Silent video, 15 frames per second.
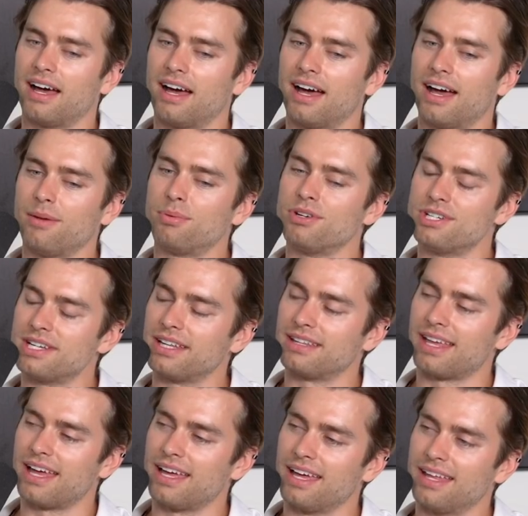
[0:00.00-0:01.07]
appreciate
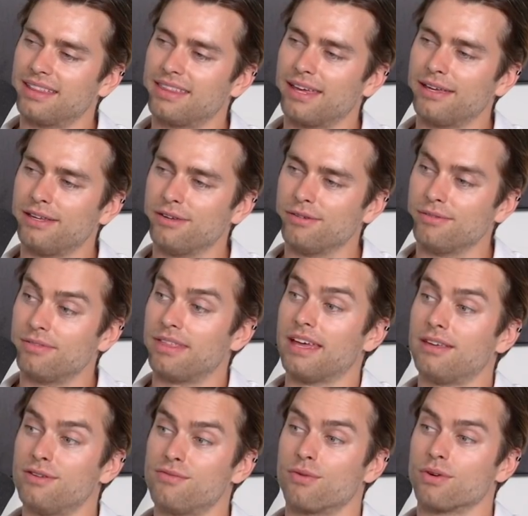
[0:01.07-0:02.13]
that. And thank you
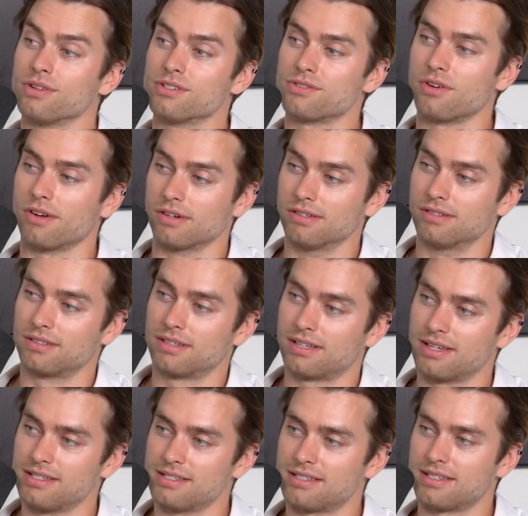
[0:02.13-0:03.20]
for your struggle.
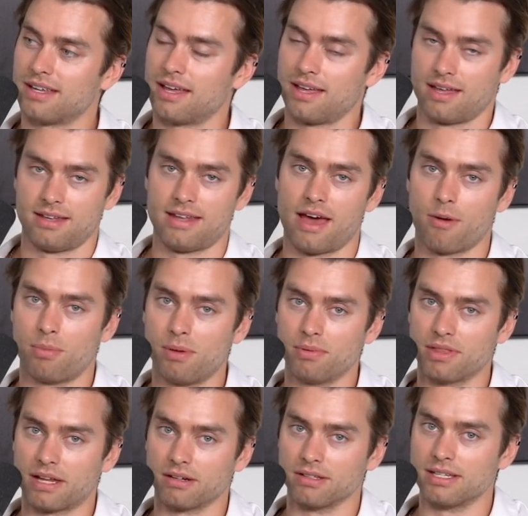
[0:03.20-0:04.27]
'Cause now people
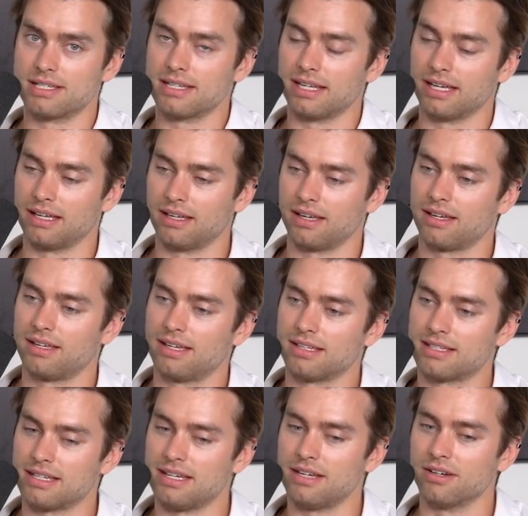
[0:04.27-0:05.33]
that are listening get
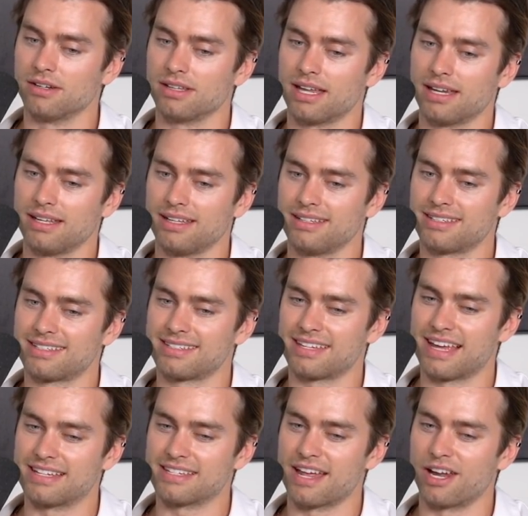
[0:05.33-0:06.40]
to hear that it's
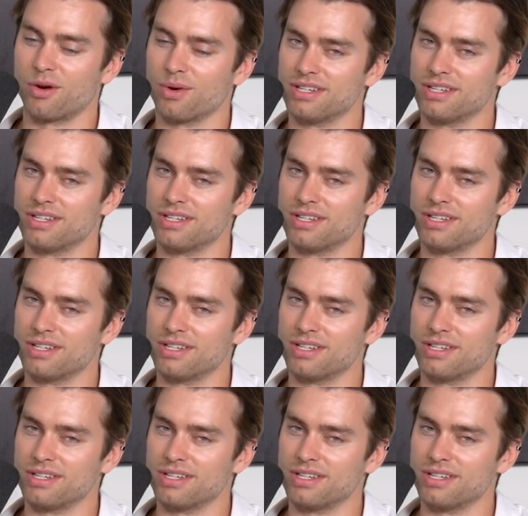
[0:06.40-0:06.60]
not always